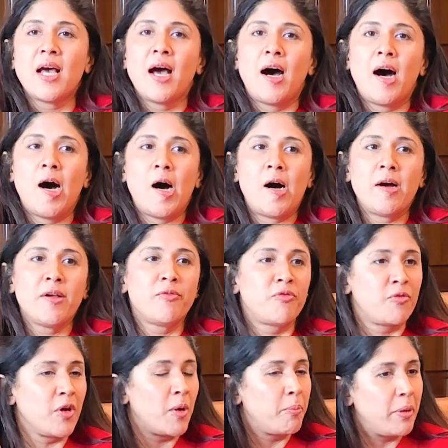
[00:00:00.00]
If
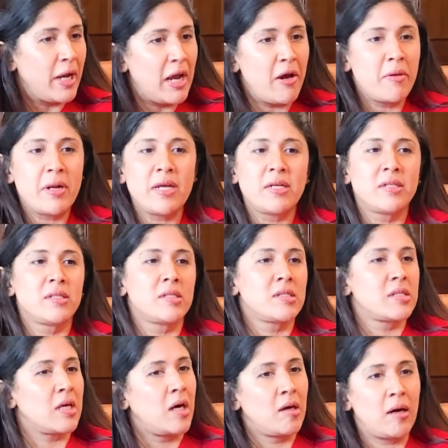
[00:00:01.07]
your parents,
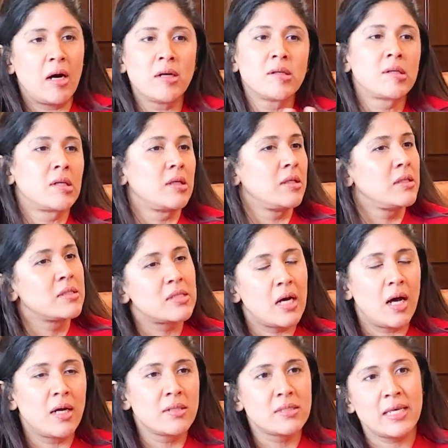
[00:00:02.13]
uncles,
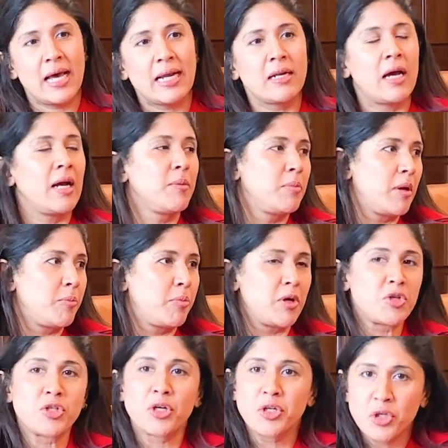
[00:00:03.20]
aunts had high blood
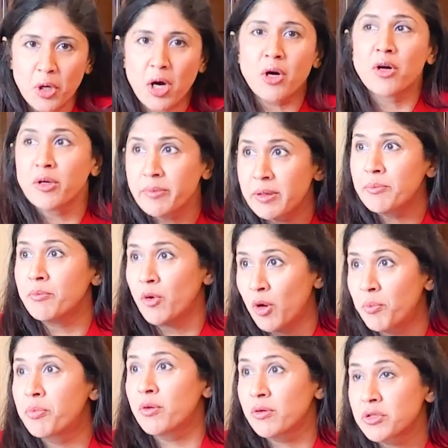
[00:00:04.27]
pressure, you are going to be more
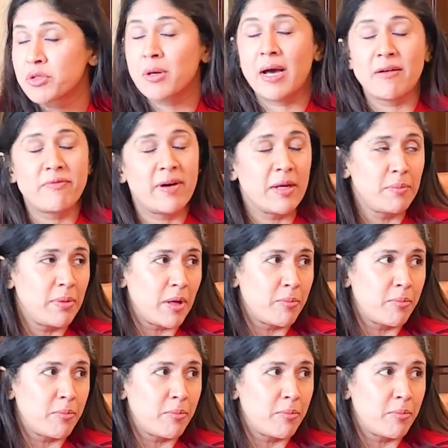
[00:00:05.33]
prone to have high blood